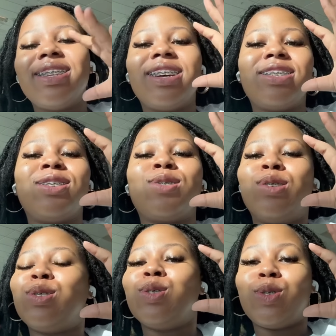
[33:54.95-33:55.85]
That just
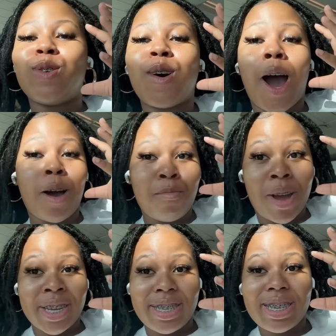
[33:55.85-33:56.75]
goes to show how
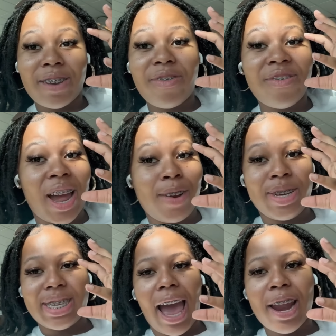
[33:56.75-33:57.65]
much fun
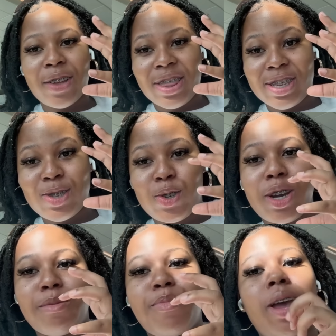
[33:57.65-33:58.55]
was had on this trip.